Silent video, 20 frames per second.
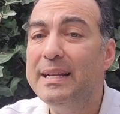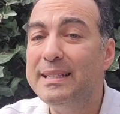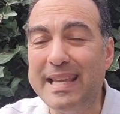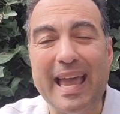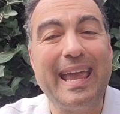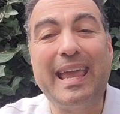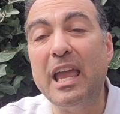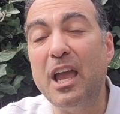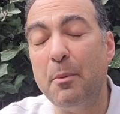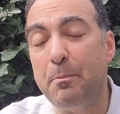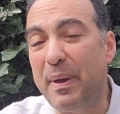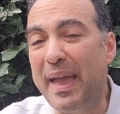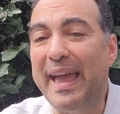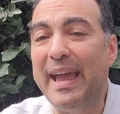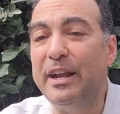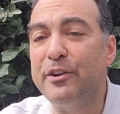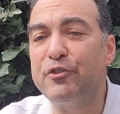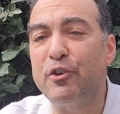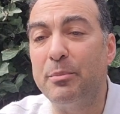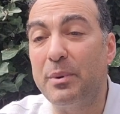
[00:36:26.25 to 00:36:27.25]
Taking a
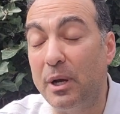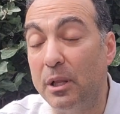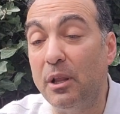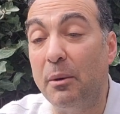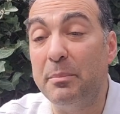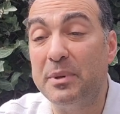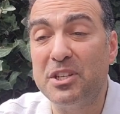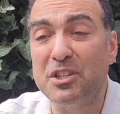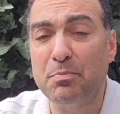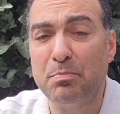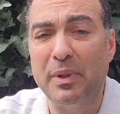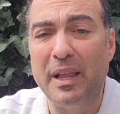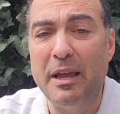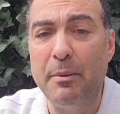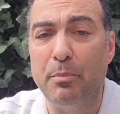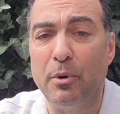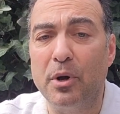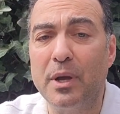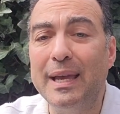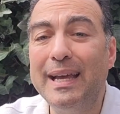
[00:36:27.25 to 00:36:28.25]
page from Columbus's
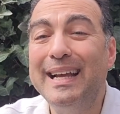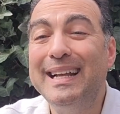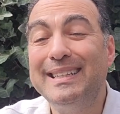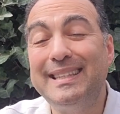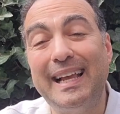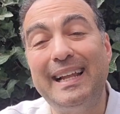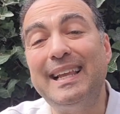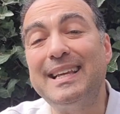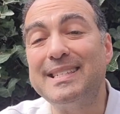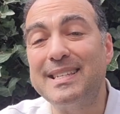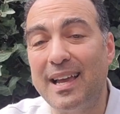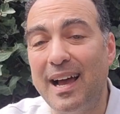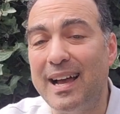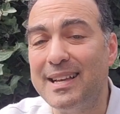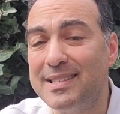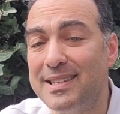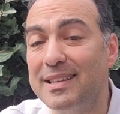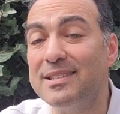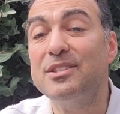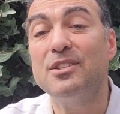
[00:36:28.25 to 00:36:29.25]
playbook, de las
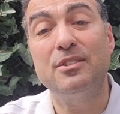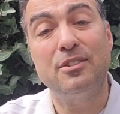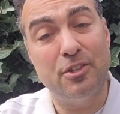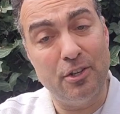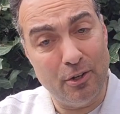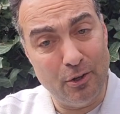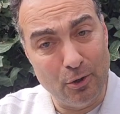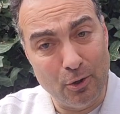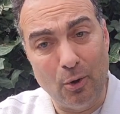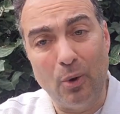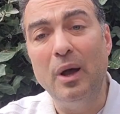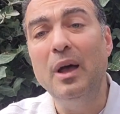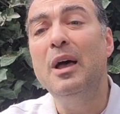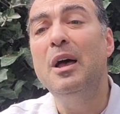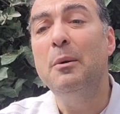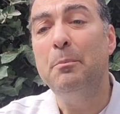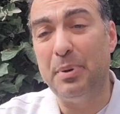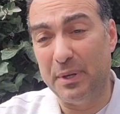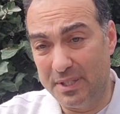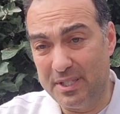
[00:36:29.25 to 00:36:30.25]
Casas too
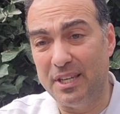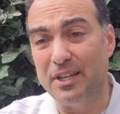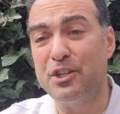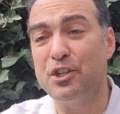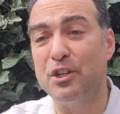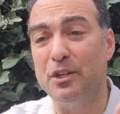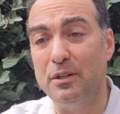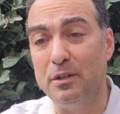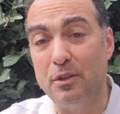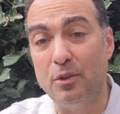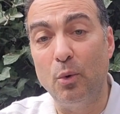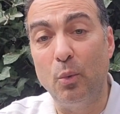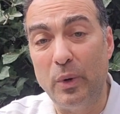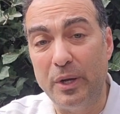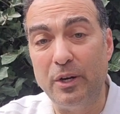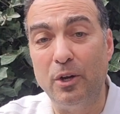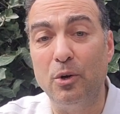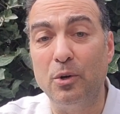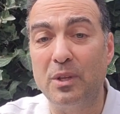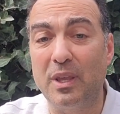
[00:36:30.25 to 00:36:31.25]
petitioned the
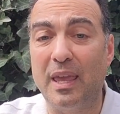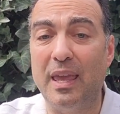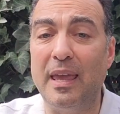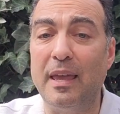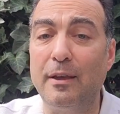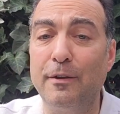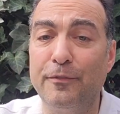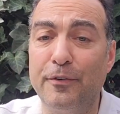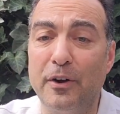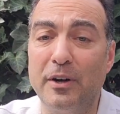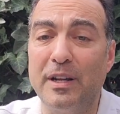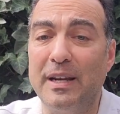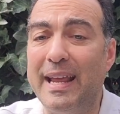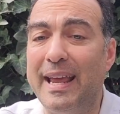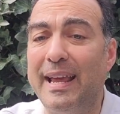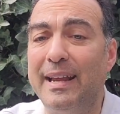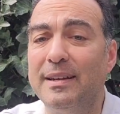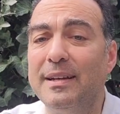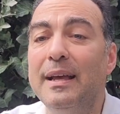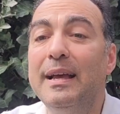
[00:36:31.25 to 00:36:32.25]
widowed King
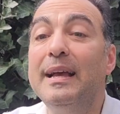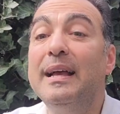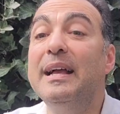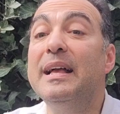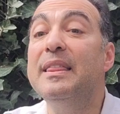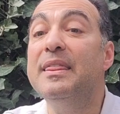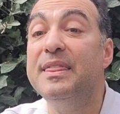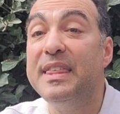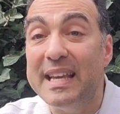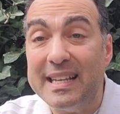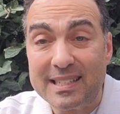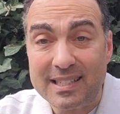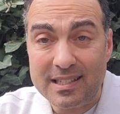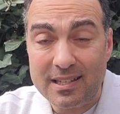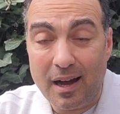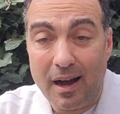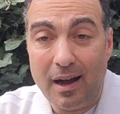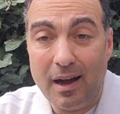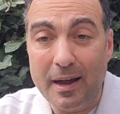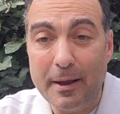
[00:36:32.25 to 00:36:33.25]
Ferdinand, this
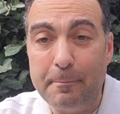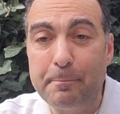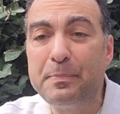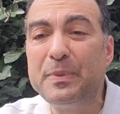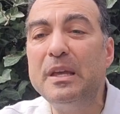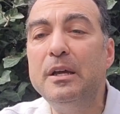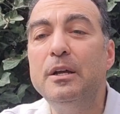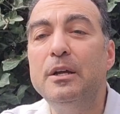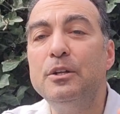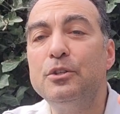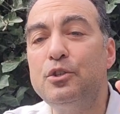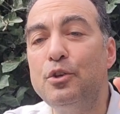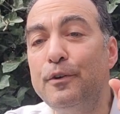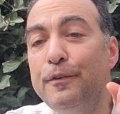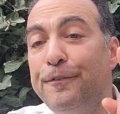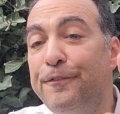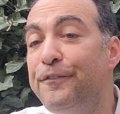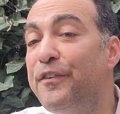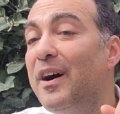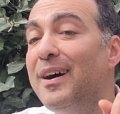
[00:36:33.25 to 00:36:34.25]
time to
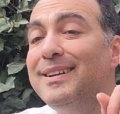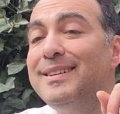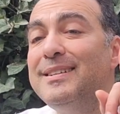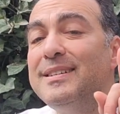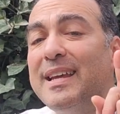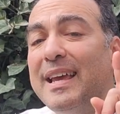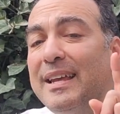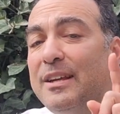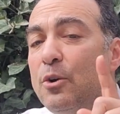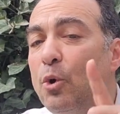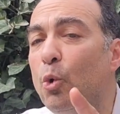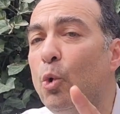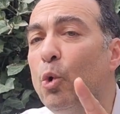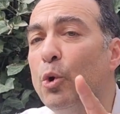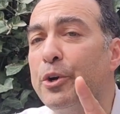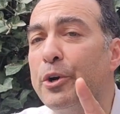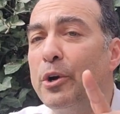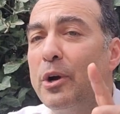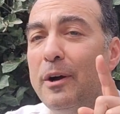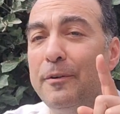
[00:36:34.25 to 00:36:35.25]
fund an
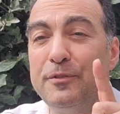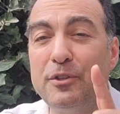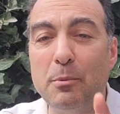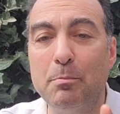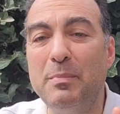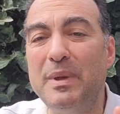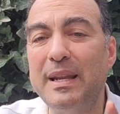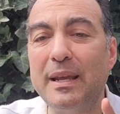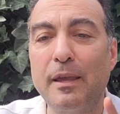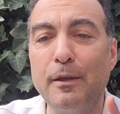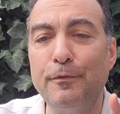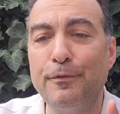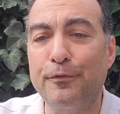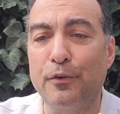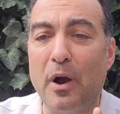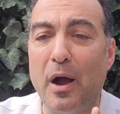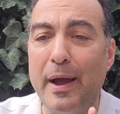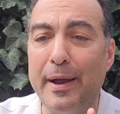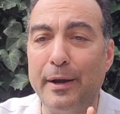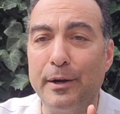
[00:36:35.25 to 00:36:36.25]
order of Dominican
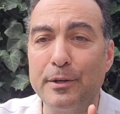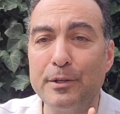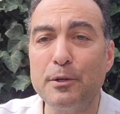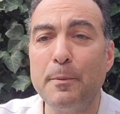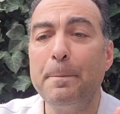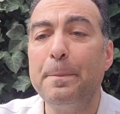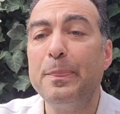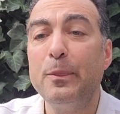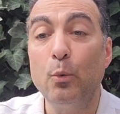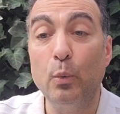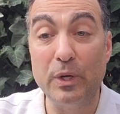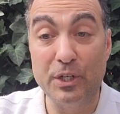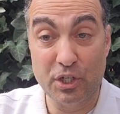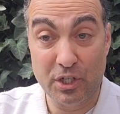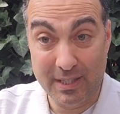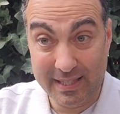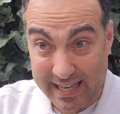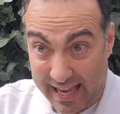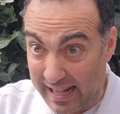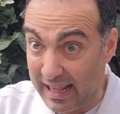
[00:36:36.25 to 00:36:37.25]
friars,
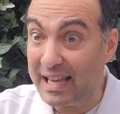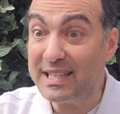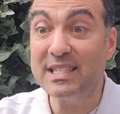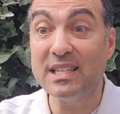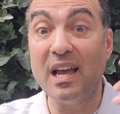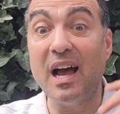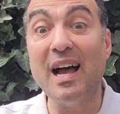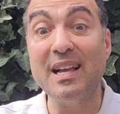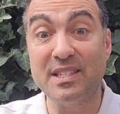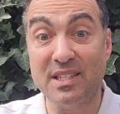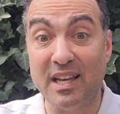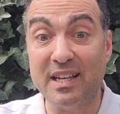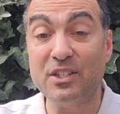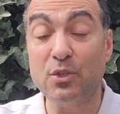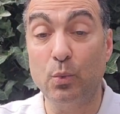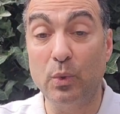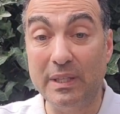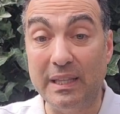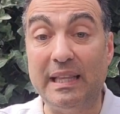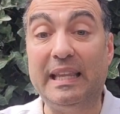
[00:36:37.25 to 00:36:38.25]
which de las
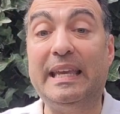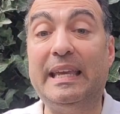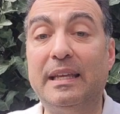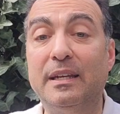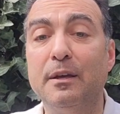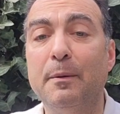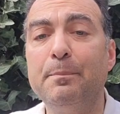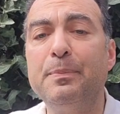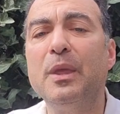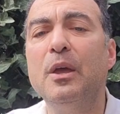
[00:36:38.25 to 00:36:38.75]
Casas would lead,